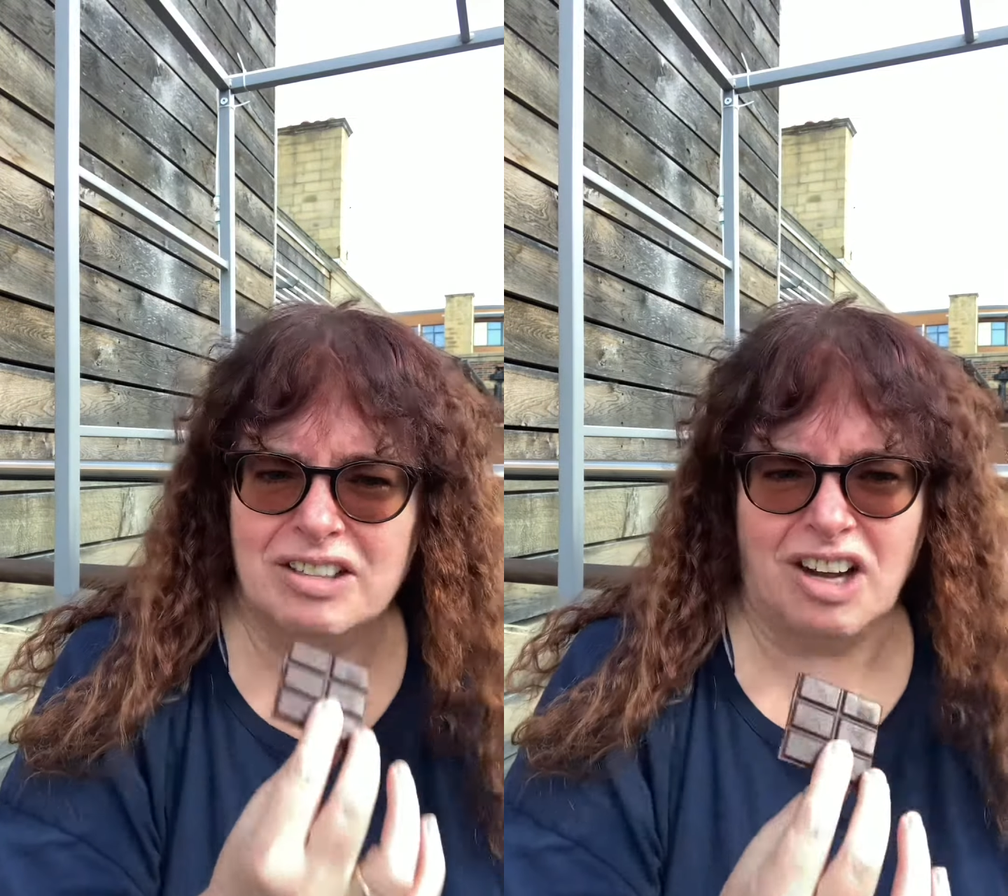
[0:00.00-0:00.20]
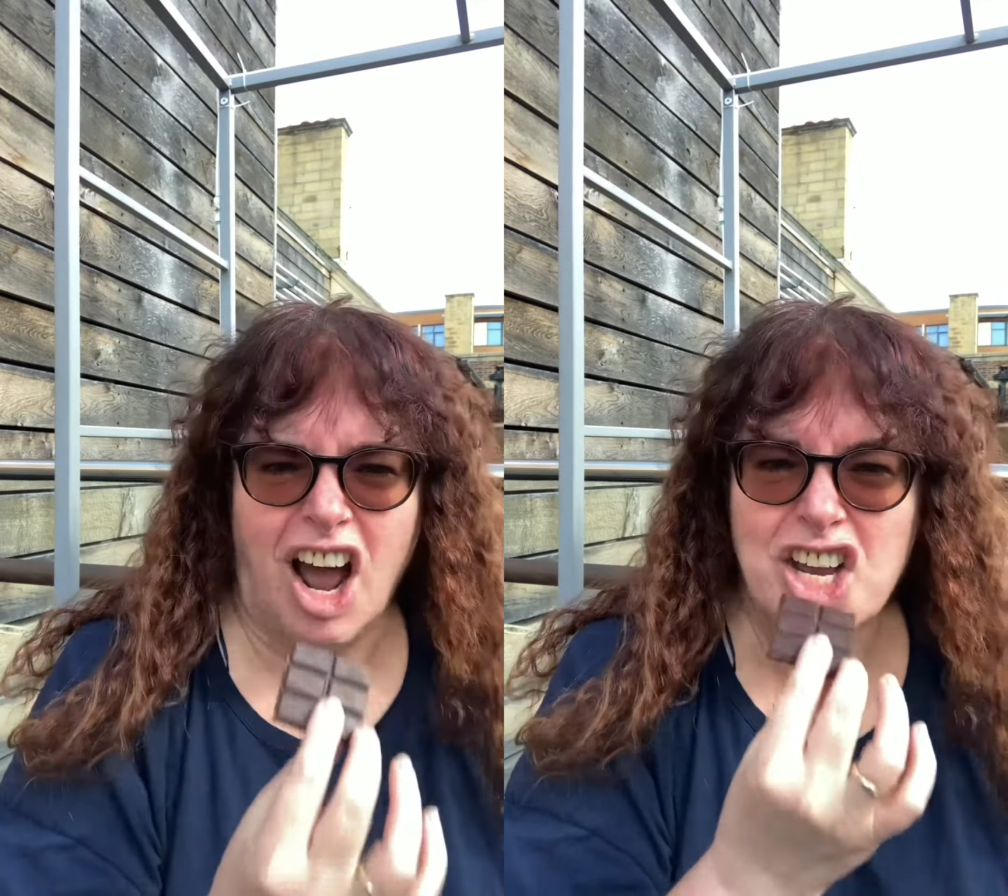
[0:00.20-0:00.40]

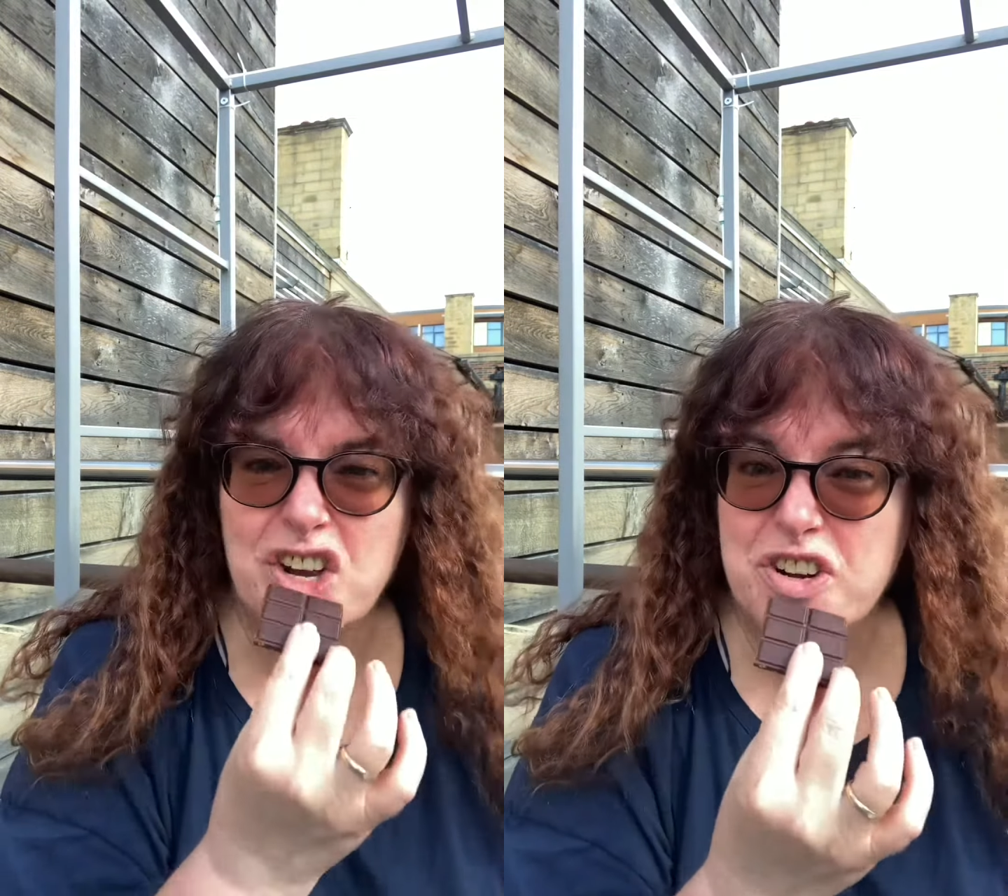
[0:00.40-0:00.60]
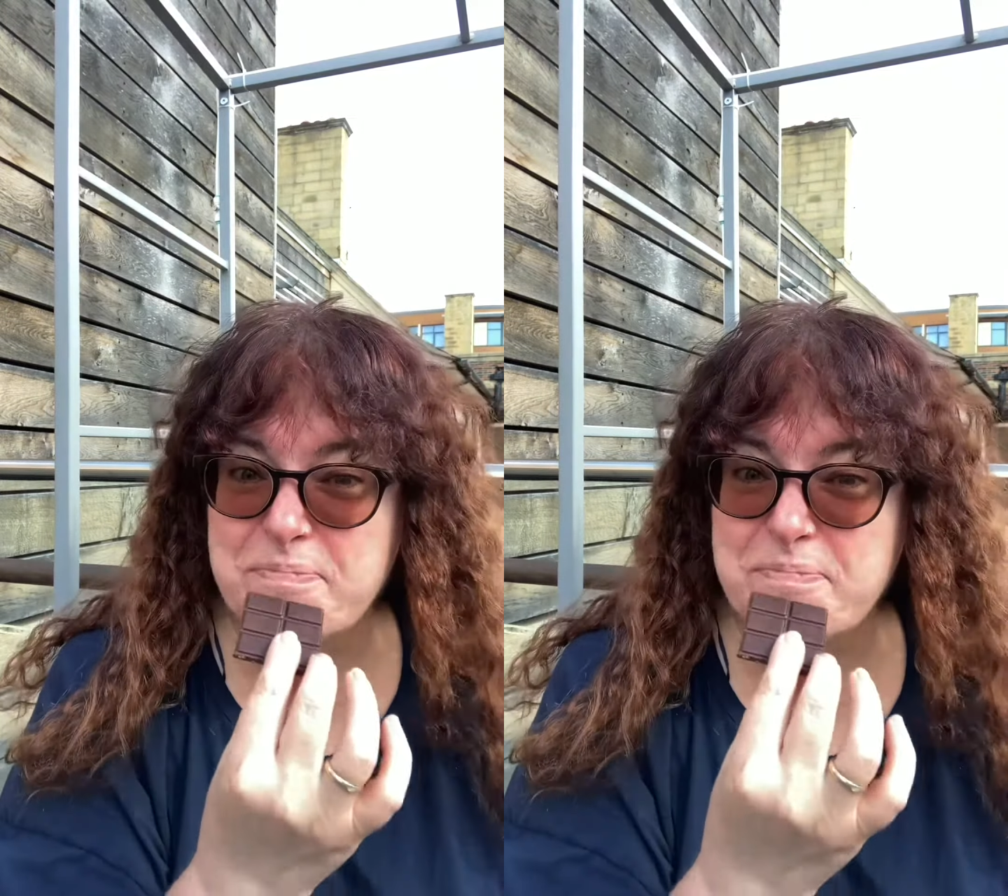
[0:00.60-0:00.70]
I could